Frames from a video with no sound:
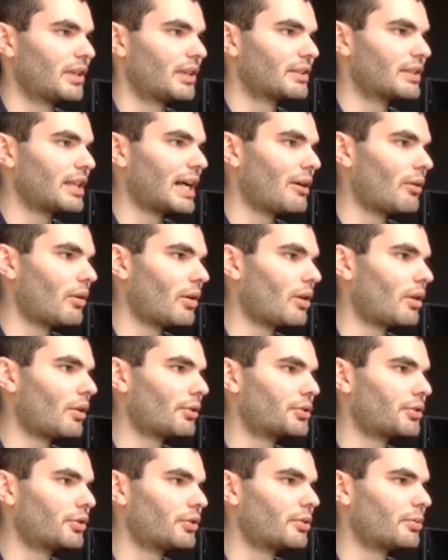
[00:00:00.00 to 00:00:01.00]
Now, I'll
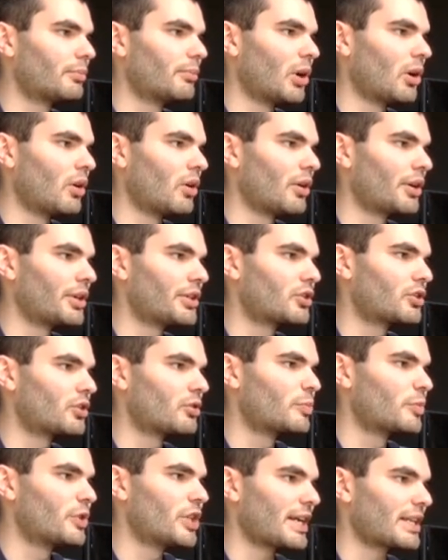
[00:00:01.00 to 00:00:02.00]
do my
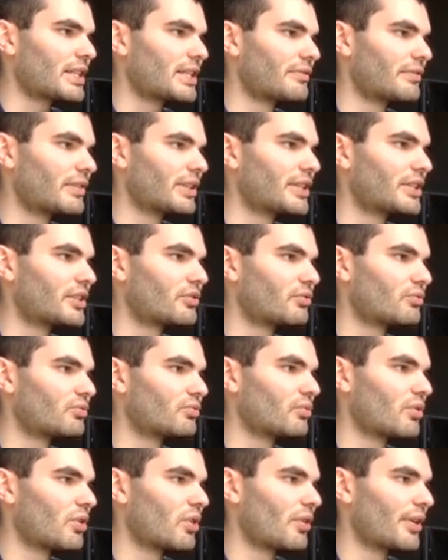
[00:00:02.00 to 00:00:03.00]
subjective list
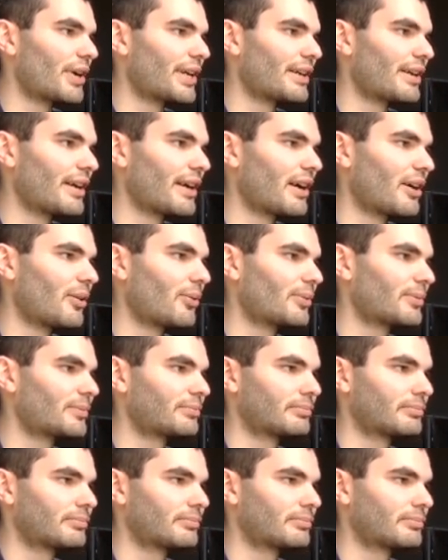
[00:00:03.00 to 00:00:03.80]
right now.